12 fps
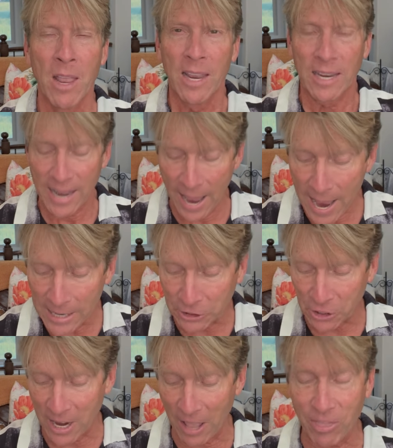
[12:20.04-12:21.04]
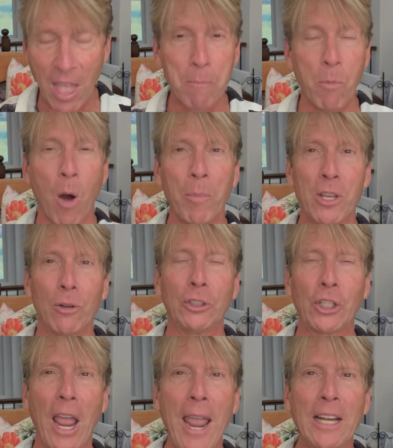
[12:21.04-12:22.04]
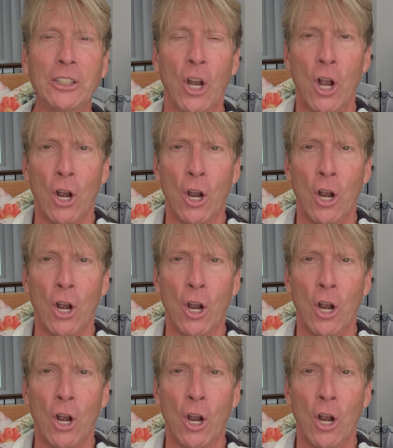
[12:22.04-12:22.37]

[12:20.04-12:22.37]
Yes, and at that moment you change.